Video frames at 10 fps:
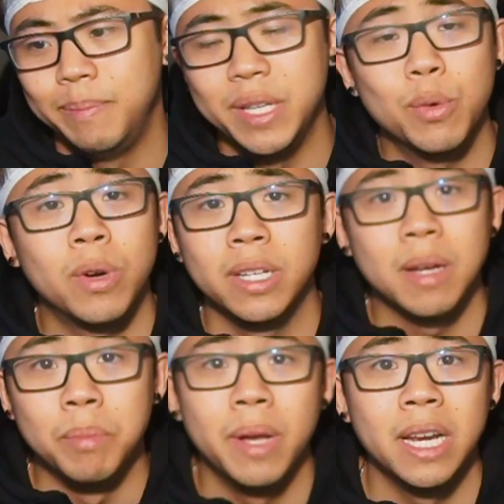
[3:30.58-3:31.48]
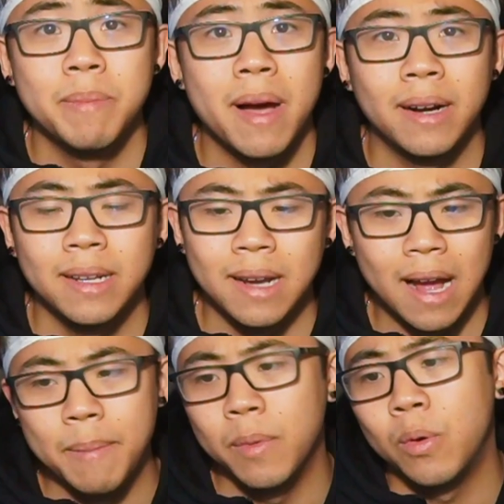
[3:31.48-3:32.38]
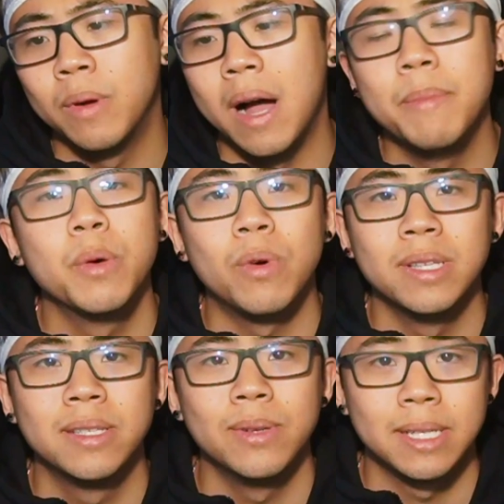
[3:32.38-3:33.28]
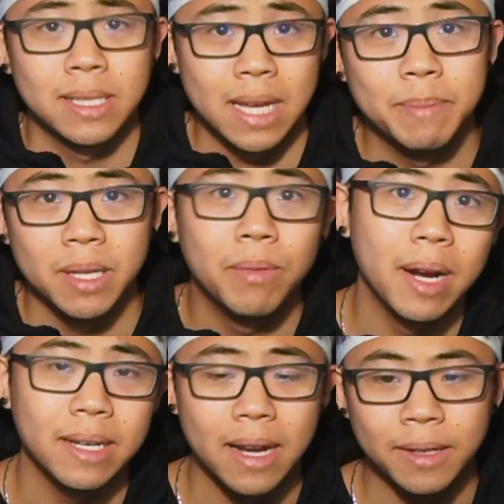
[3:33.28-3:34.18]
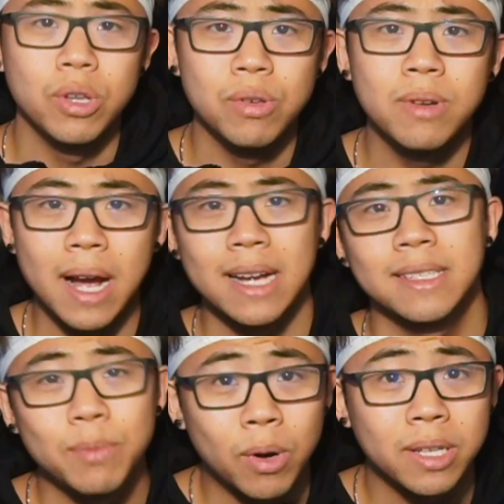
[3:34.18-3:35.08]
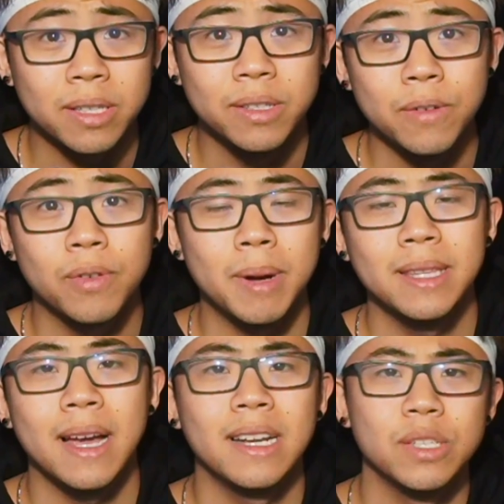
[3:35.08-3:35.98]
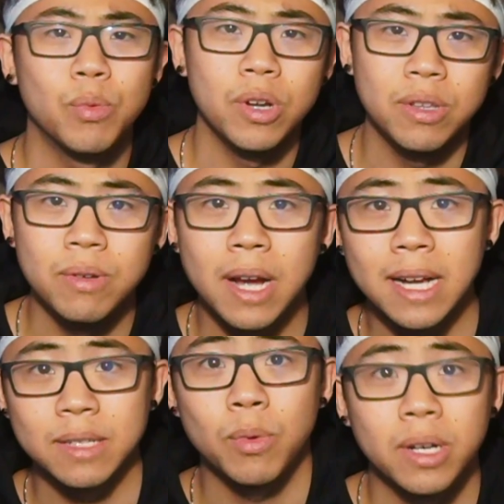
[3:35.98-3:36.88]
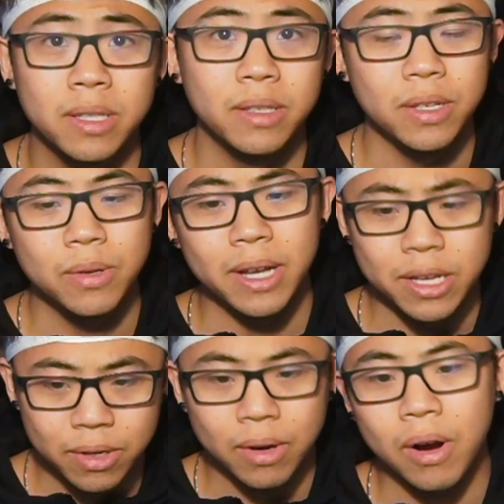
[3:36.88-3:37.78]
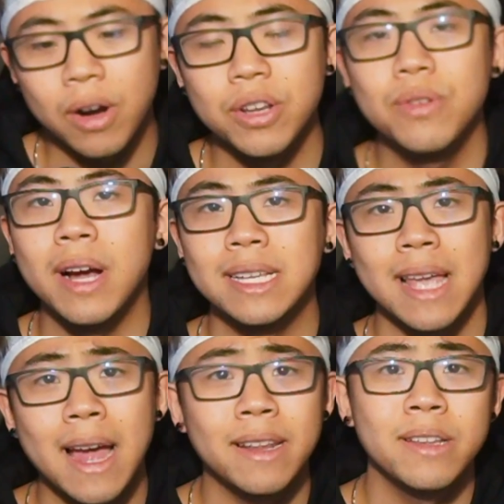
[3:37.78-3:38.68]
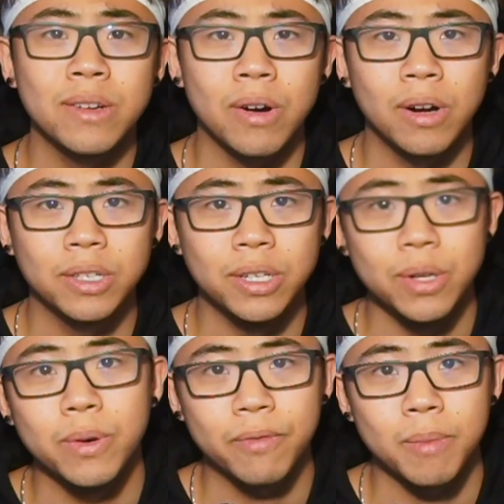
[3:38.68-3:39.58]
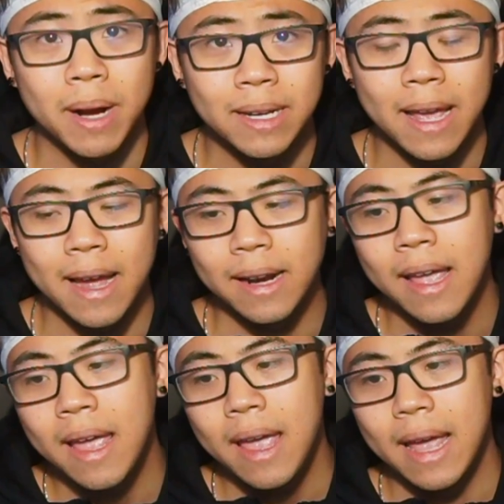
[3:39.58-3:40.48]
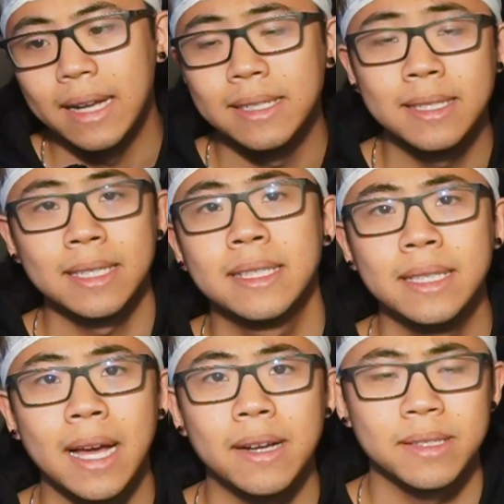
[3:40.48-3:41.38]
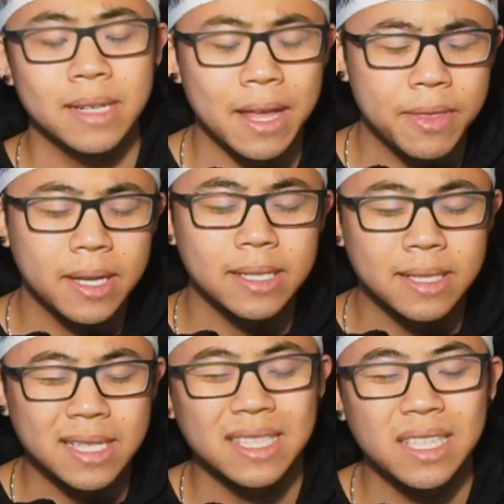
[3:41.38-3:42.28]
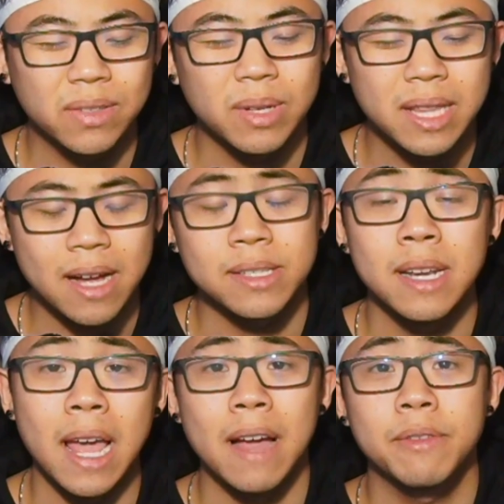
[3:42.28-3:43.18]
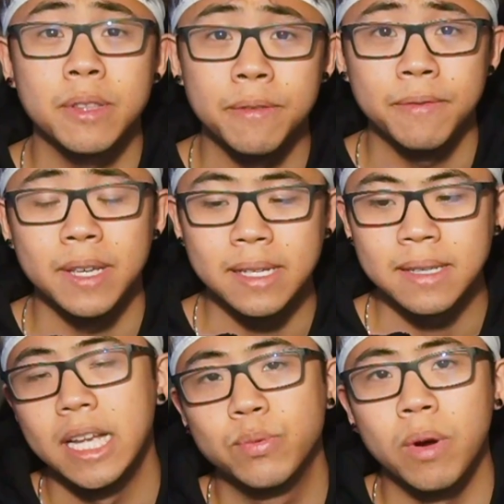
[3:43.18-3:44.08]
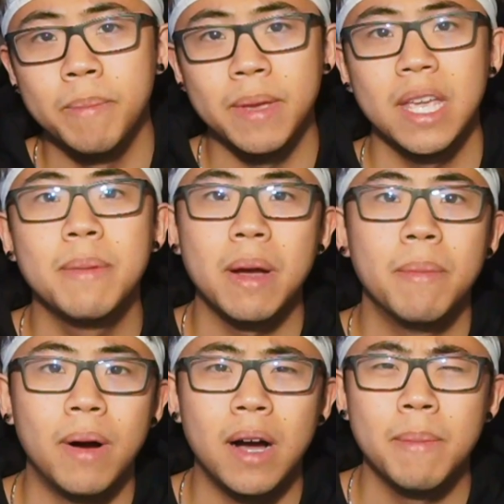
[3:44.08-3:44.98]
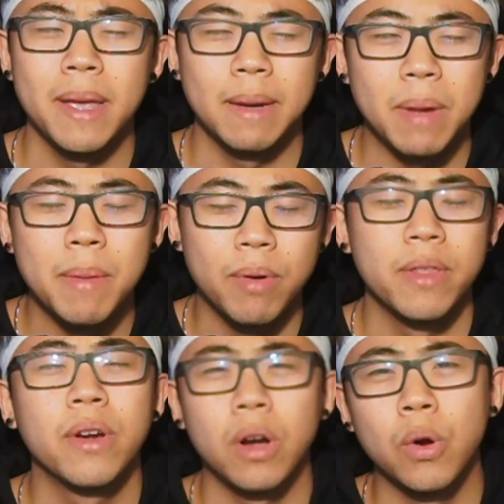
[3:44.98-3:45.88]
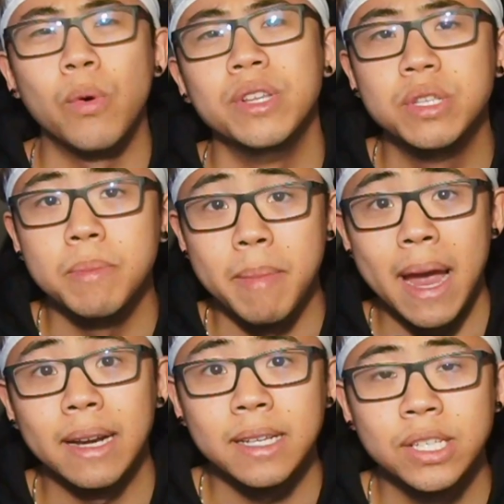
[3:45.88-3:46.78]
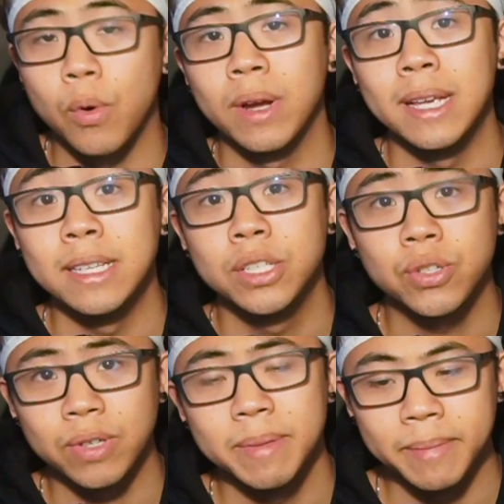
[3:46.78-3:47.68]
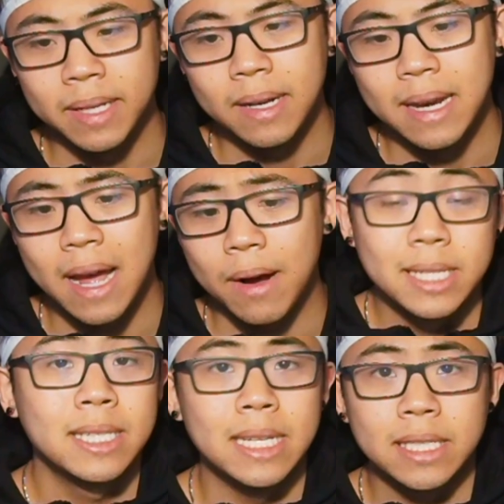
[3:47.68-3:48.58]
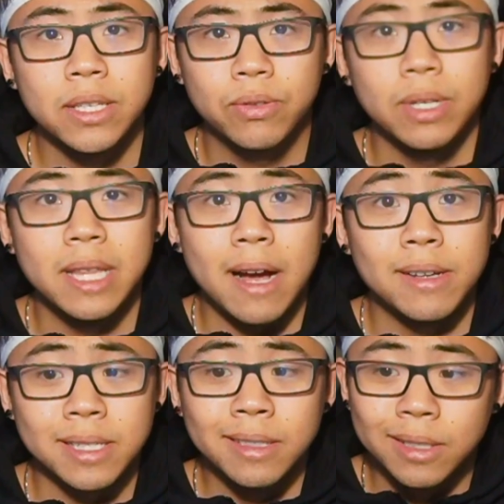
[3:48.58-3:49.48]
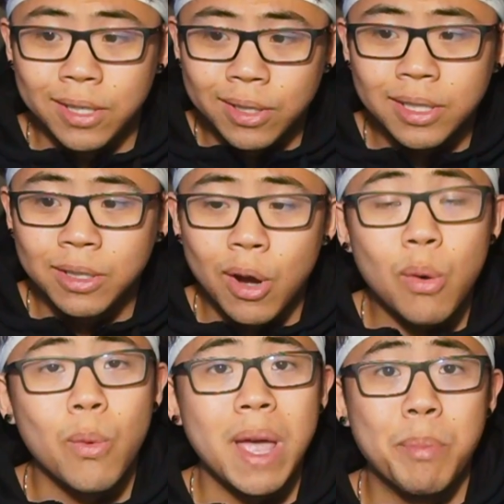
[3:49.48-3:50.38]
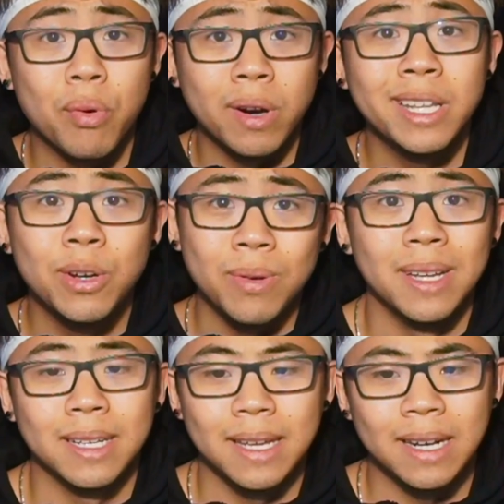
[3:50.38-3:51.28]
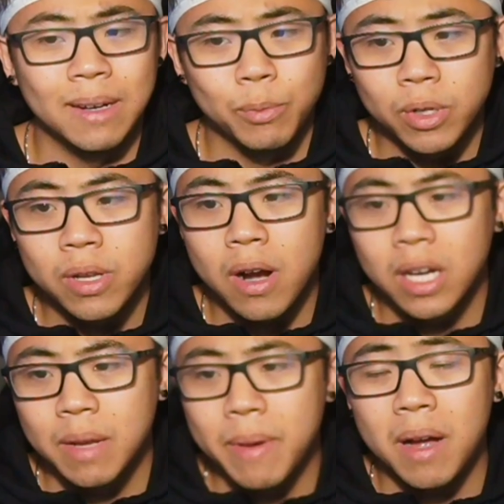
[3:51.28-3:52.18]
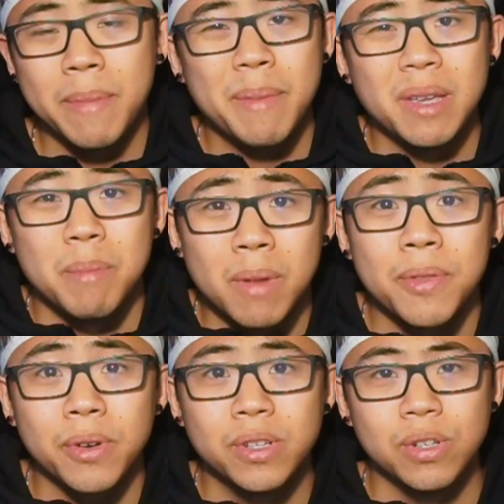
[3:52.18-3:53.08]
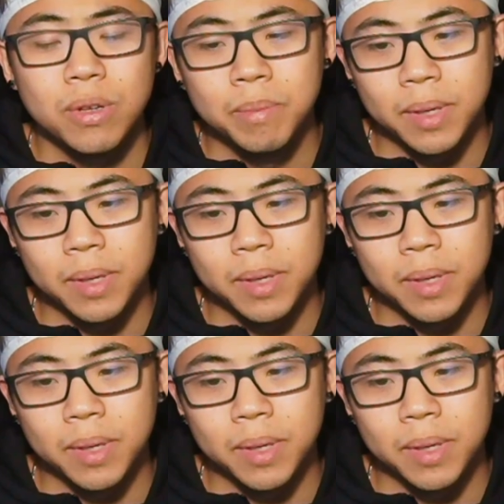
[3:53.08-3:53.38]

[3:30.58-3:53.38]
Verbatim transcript: be the one to complain about it. I'm the, I'm the one to accept it right now. What you guys wanted to do for my dad is what you guys wanted to do in your heart. You guys had it in your heart to do it for my dad. And 60,000, I think it's 63,000 after the fees is what me and my mom and my brother are going to manage for his treatment. Now, this 63,000 could go away pretty quick. And um, we're talking about maybe a month or two,